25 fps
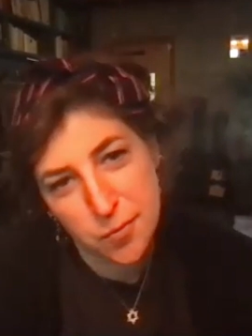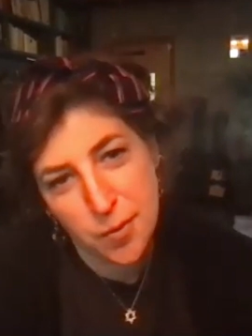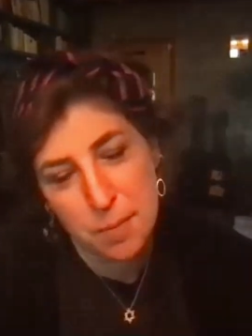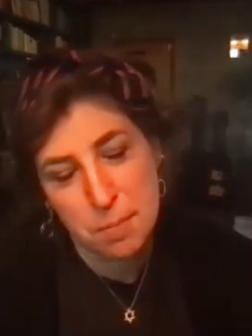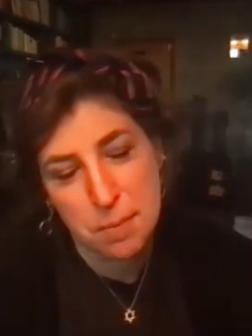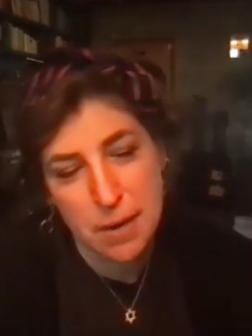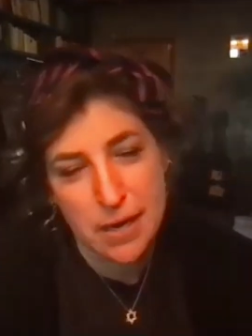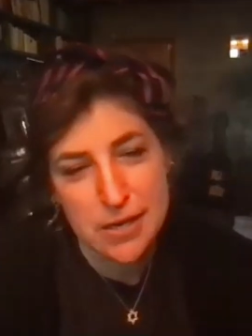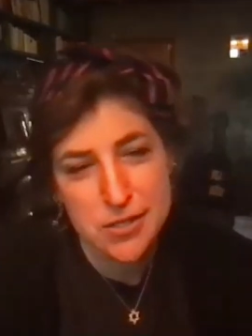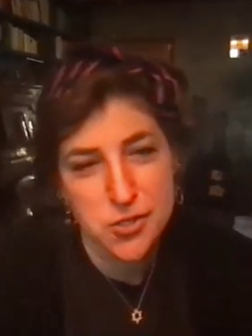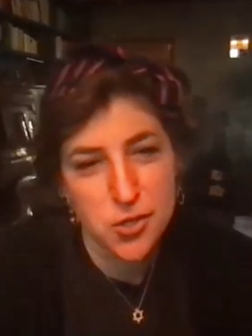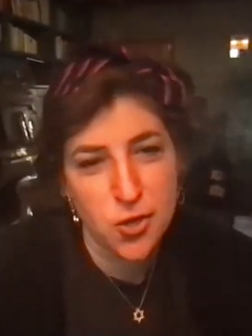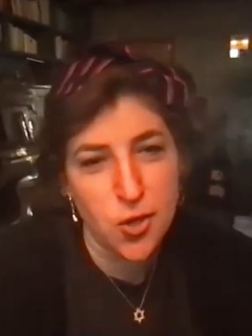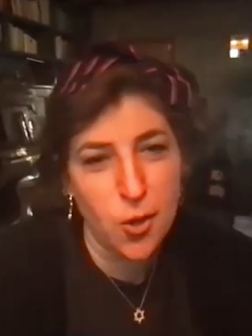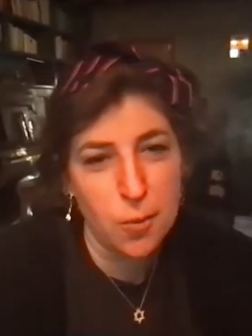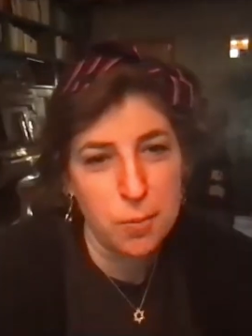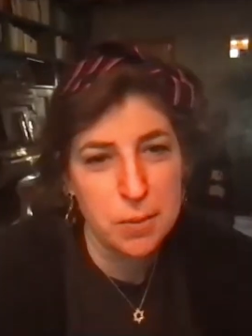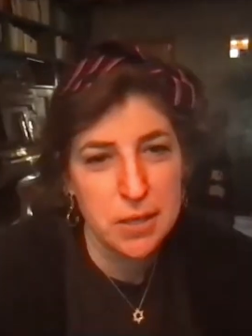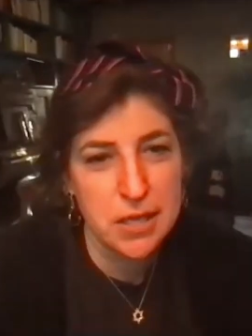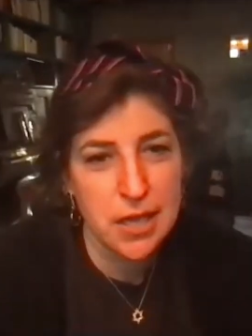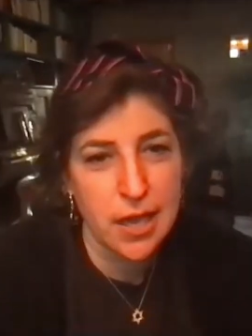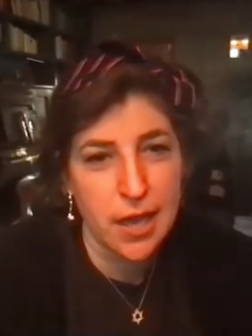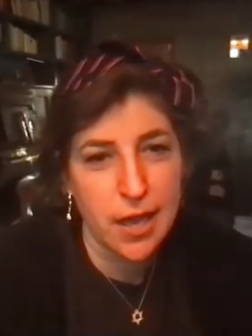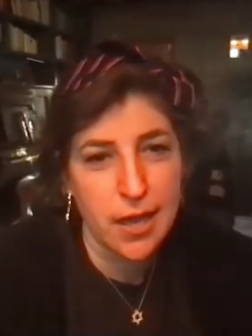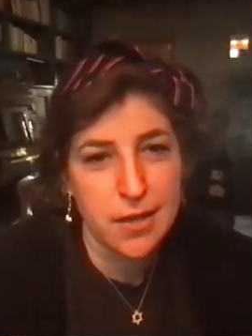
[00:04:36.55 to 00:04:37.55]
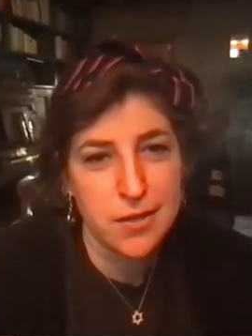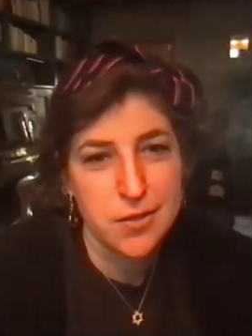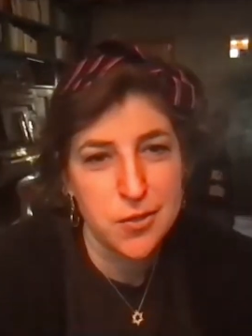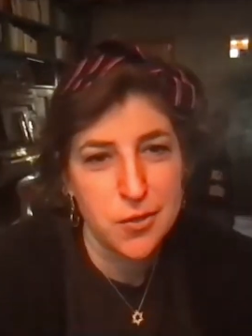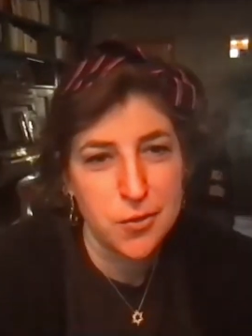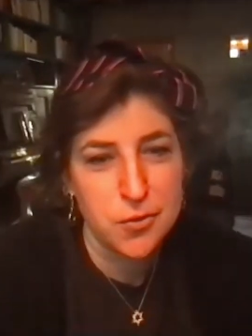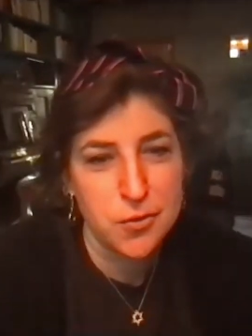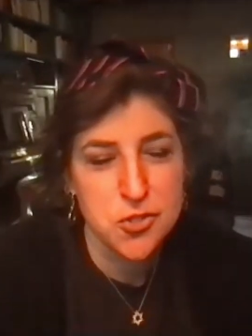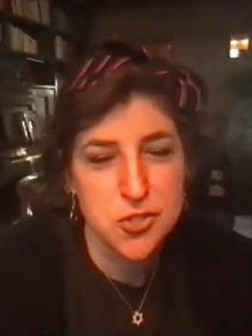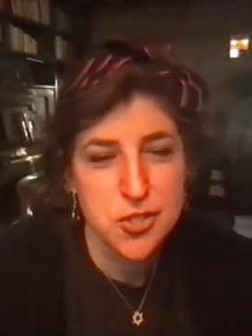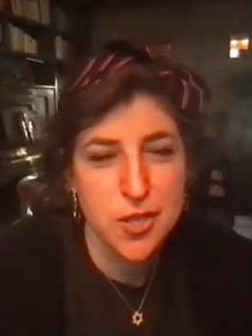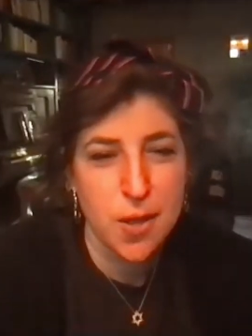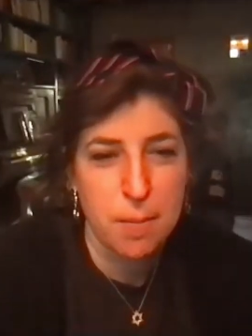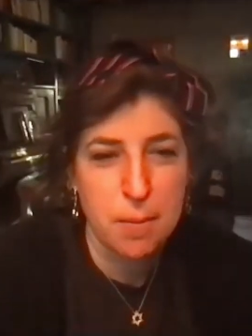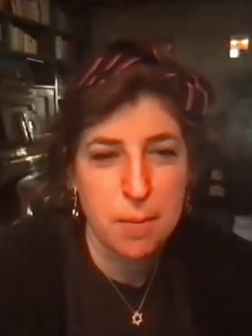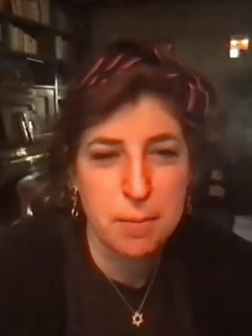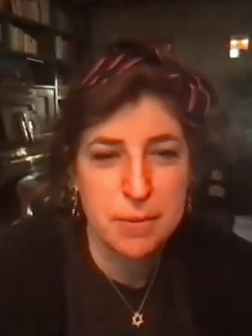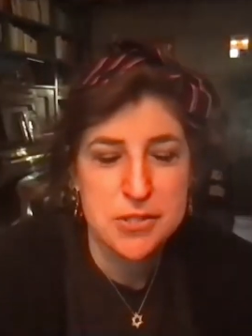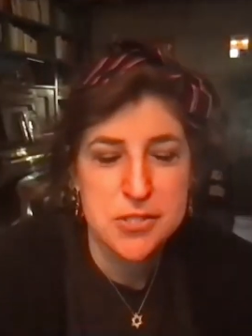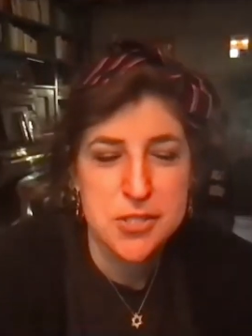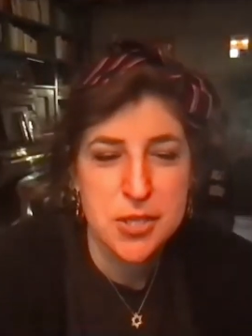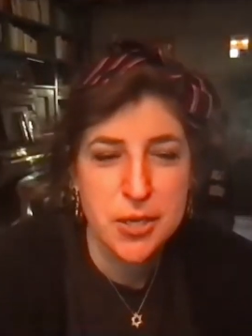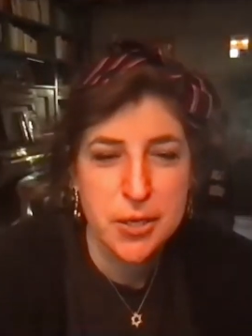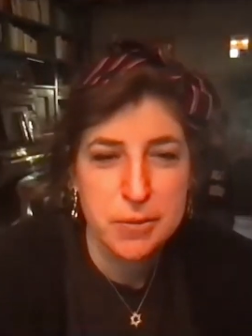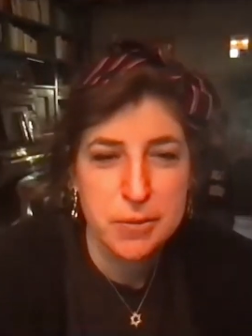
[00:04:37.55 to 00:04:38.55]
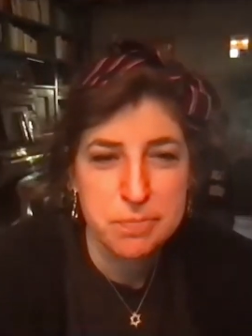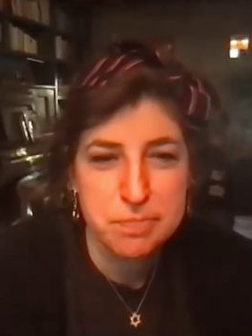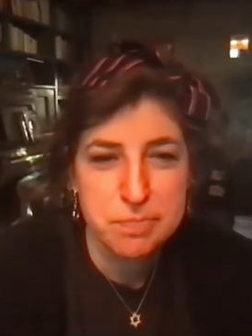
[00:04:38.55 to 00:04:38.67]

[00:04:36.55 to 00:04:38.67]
went back to Call Me Cat, you know, just a couple months ago.